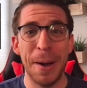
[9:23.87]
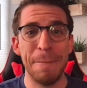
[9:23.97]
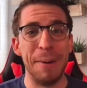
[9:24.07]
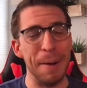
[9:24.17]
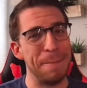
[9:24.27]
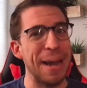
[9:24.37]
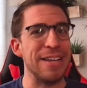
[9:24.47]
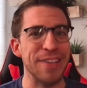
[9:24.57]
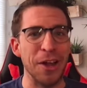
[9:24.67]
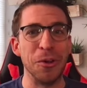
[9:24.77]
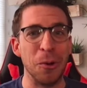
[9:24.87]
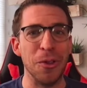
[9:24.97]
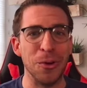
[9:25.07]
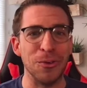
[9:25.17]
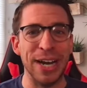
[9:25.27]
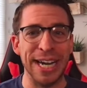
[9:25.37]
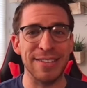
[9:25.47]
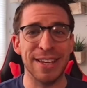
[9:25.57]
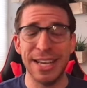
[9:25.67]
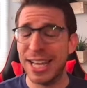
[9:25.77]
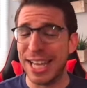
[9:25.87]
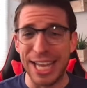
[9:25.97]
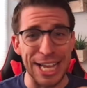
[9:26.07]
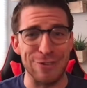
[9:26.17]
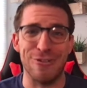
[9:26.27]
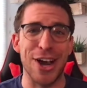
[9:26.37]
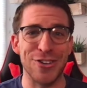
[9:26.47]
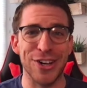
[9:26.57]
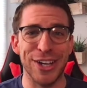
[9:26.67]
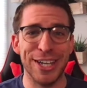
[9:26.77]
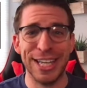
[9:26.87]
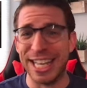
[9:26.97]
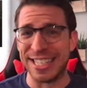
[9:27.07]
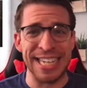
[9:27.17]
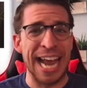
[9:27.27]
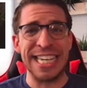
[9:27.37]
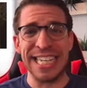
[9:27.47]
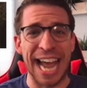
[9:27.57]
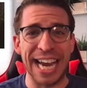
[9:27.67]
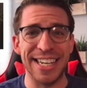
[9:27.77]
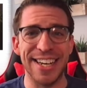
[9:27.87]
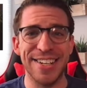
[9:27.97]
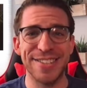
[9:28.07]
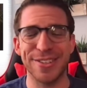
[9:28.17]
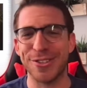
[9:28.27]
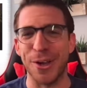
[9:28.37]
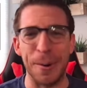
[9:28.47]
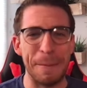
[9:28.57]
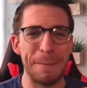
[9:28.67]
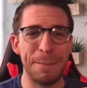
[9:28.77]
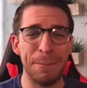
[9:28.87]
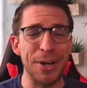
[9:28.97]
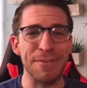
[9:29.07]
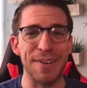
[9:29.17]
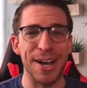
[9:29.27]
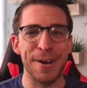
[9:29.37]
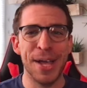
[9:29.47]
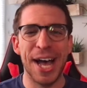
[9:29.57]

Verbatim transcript: but based on Lord of the Rings it's Russia, it's 1990s, so pretty fun.